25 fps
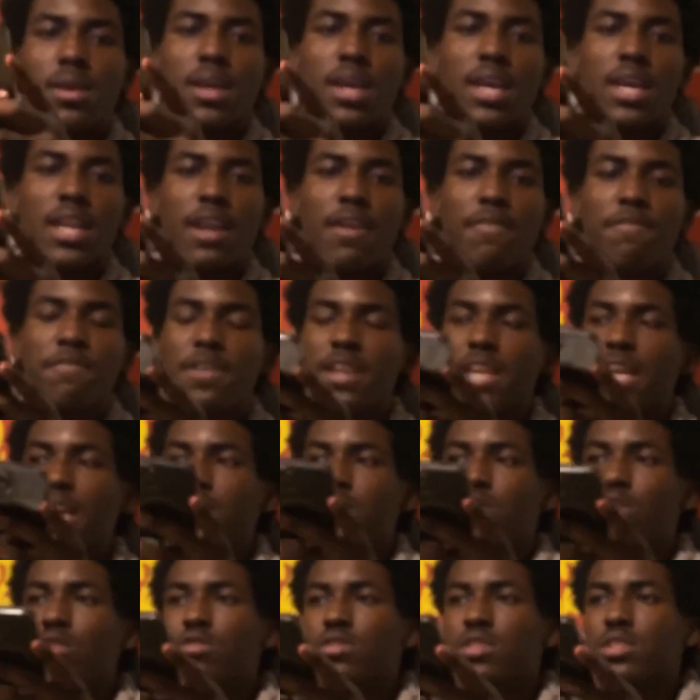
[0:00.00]
And I feel like
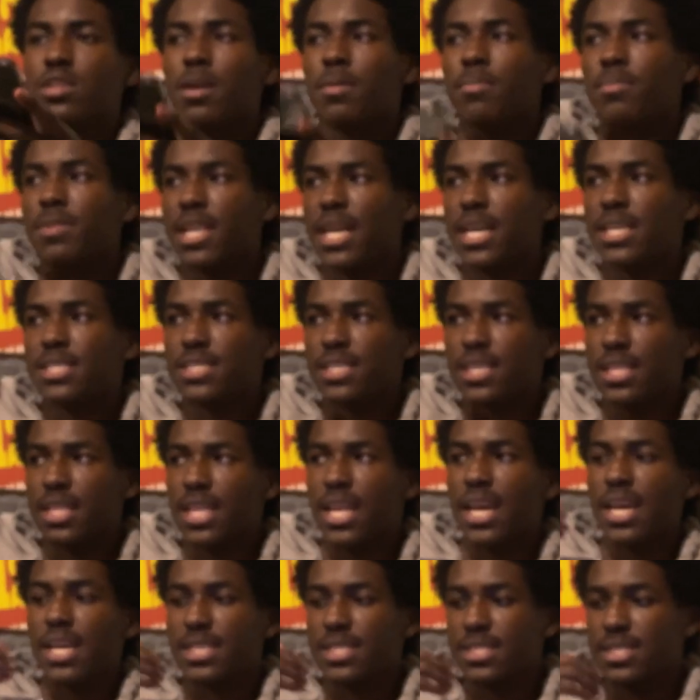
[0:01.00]
those come less and
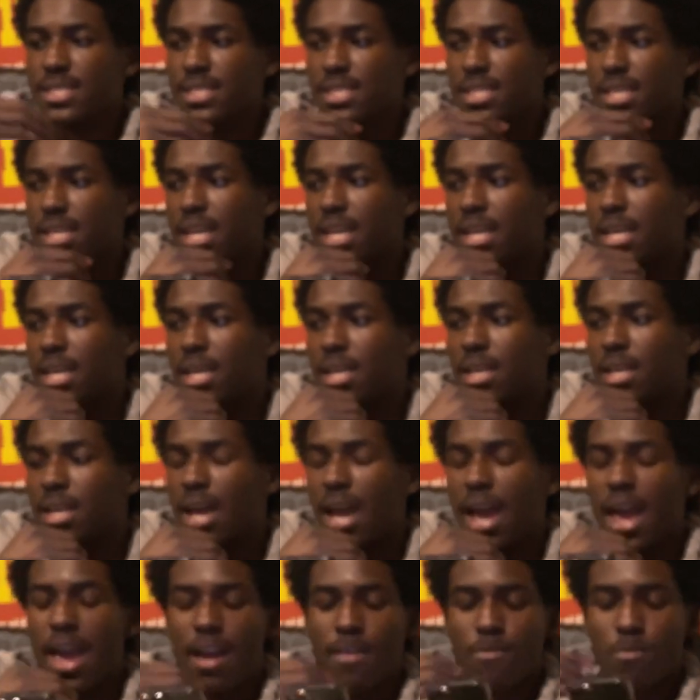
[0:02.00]
less. And
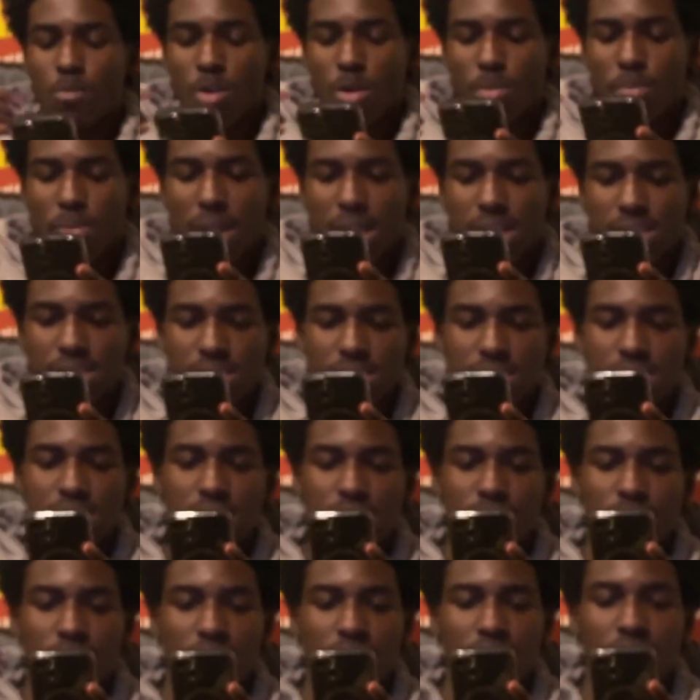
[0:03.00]
I have more
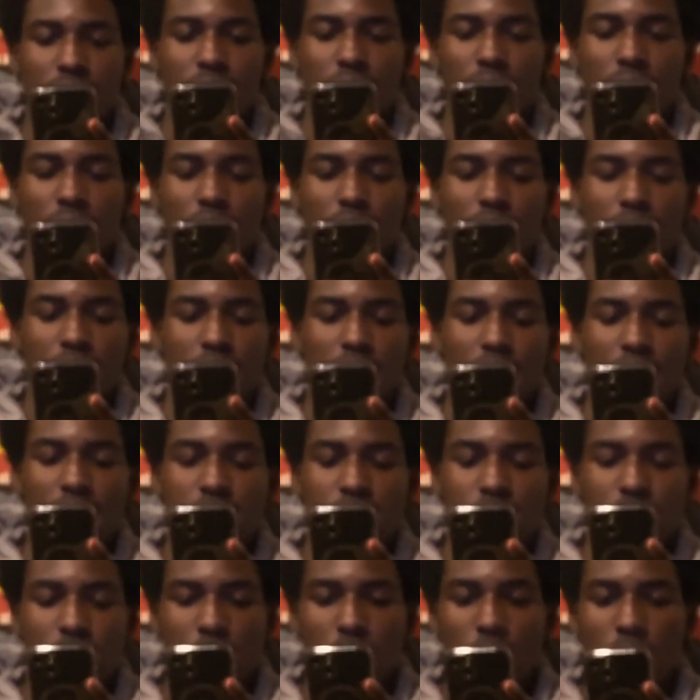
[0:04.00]
positivity
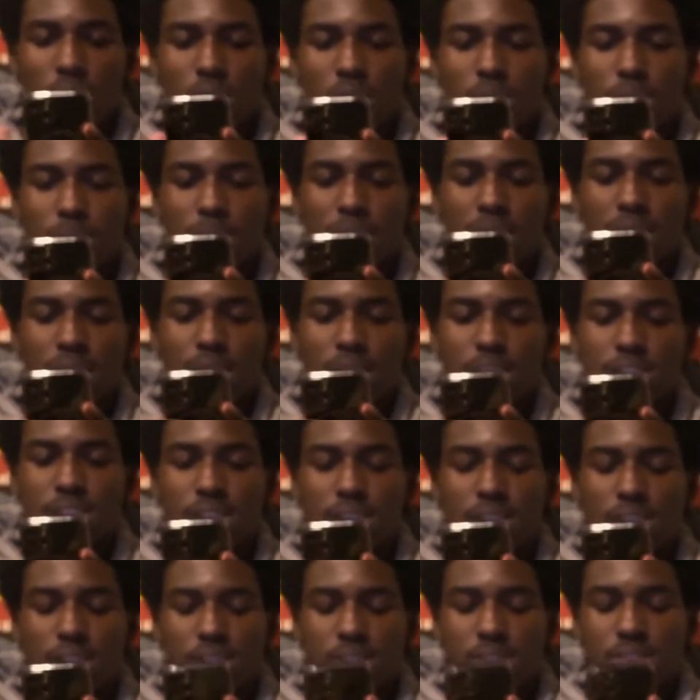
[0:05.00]
last longer because of
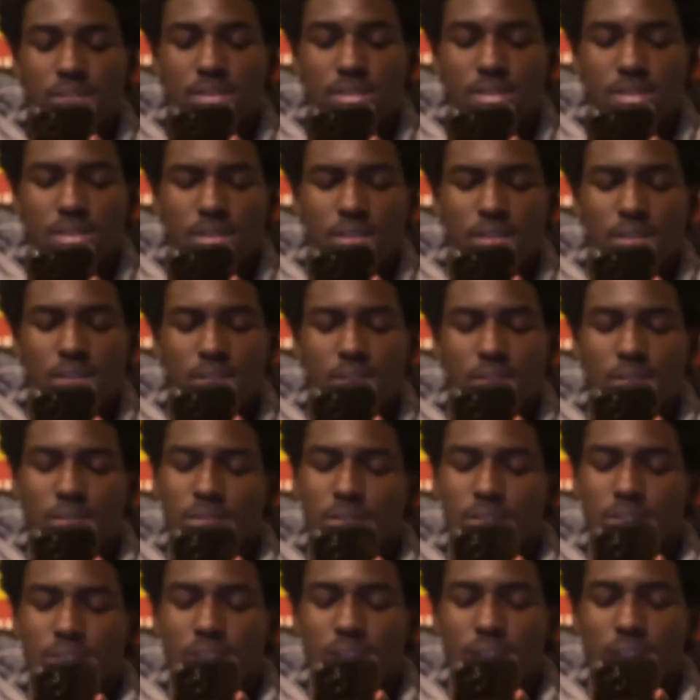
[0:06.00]
this. You know what
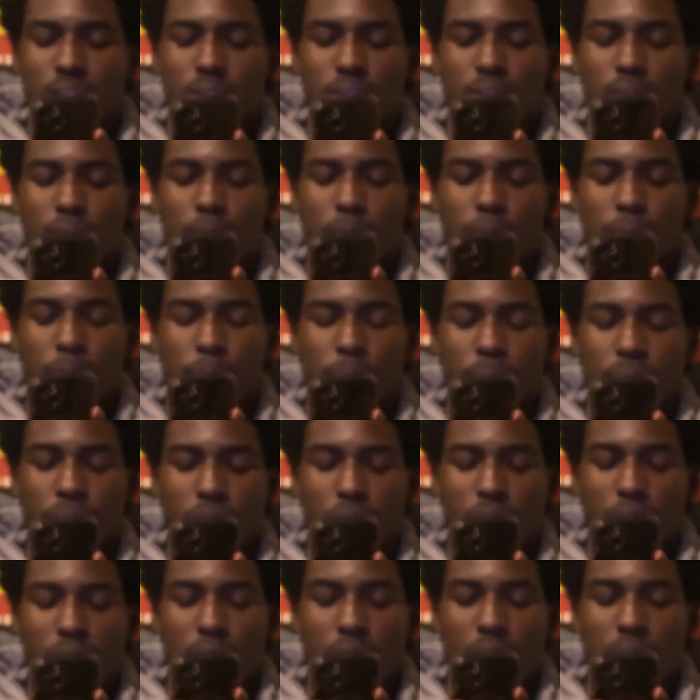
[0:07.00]
I'm saying?
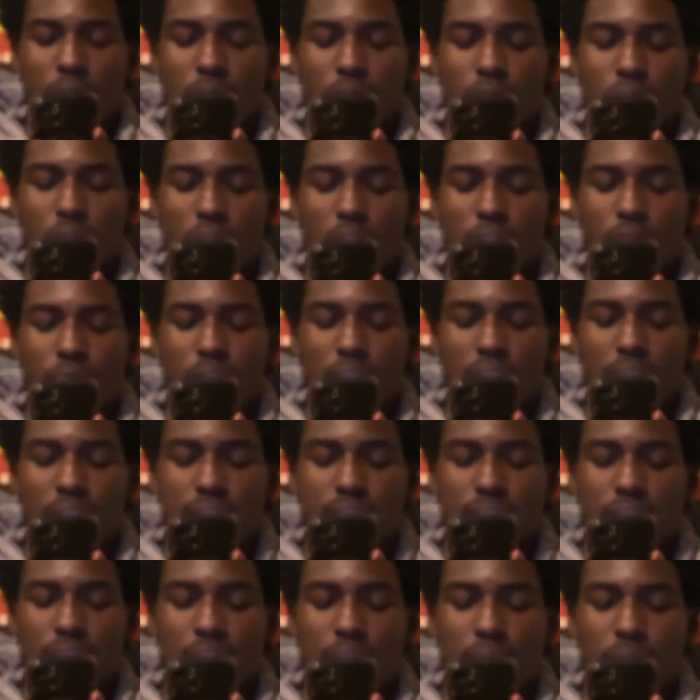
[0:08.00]
I don't know. I realize
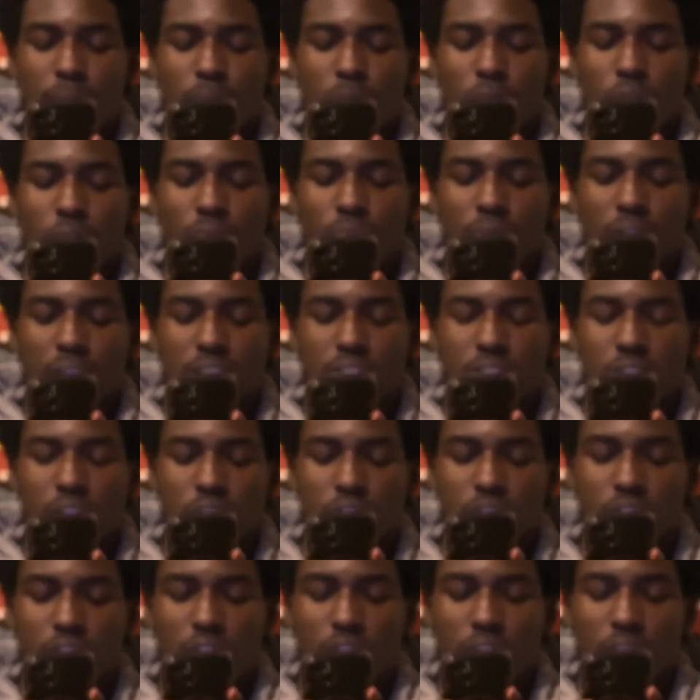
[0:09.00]
a lot more when I
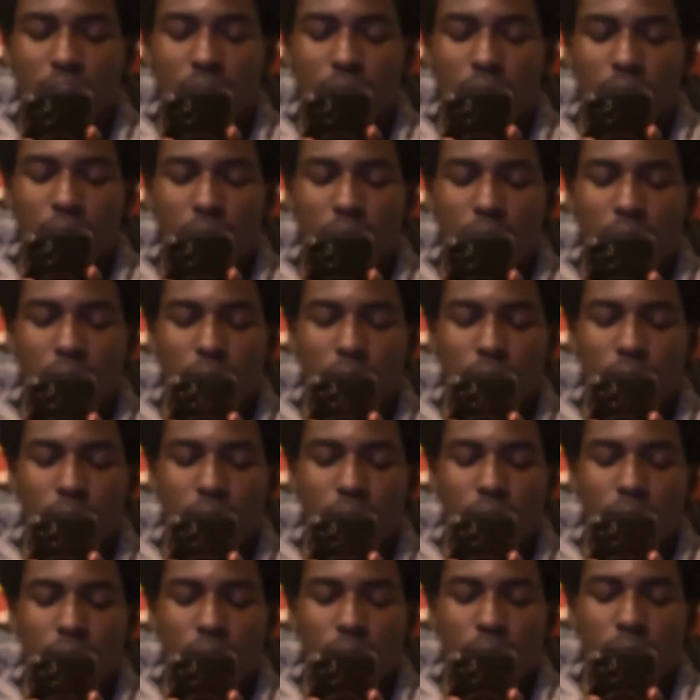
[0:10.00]
start talking out loud.
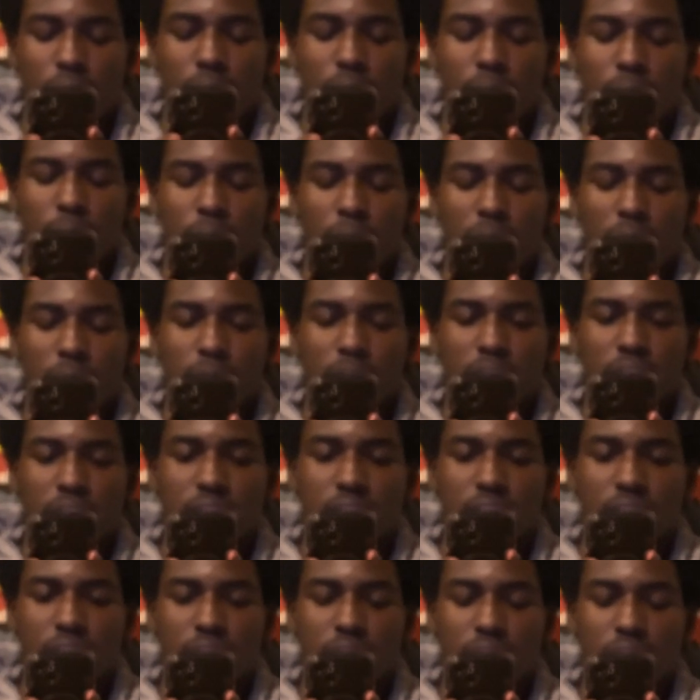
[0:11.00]
Maybe
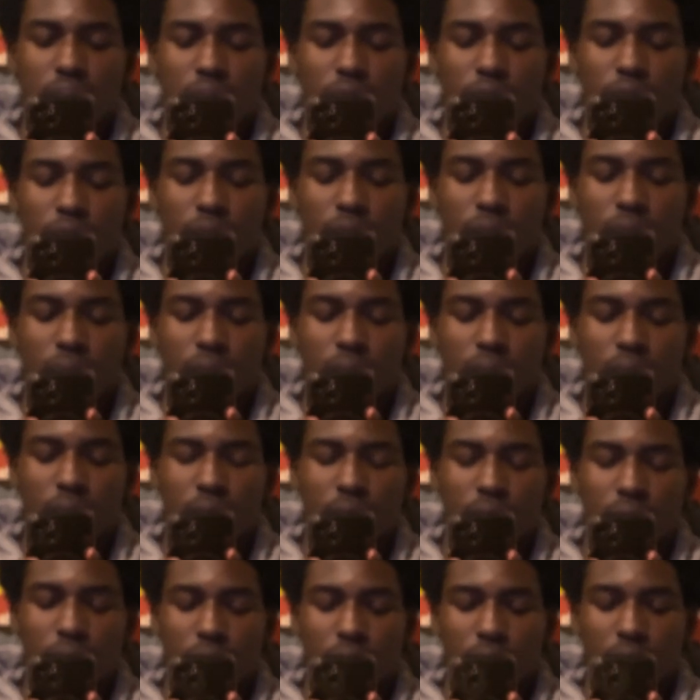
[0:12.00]
this is helpful.
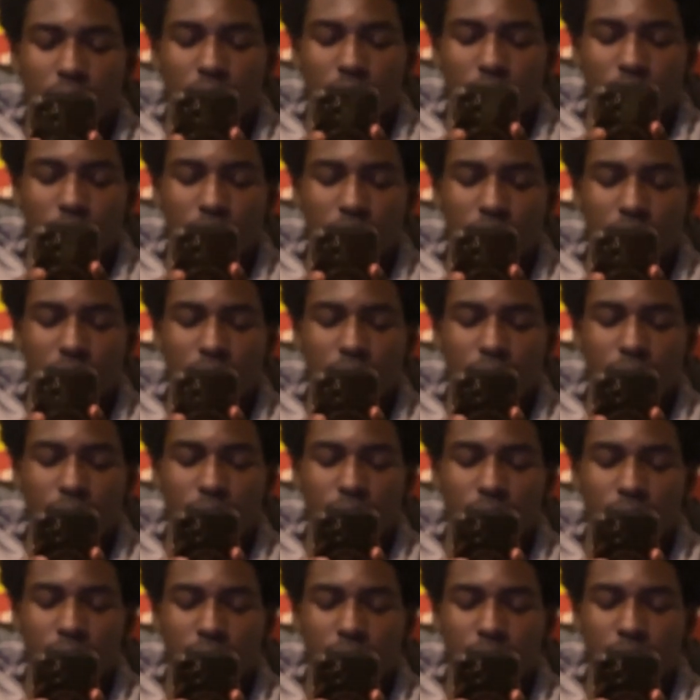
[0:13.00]
What the
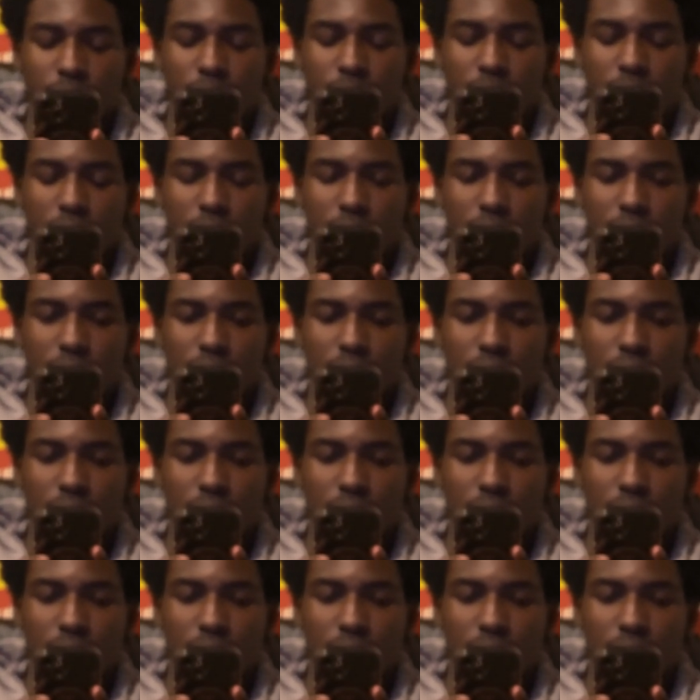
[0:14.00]
freak, bruh?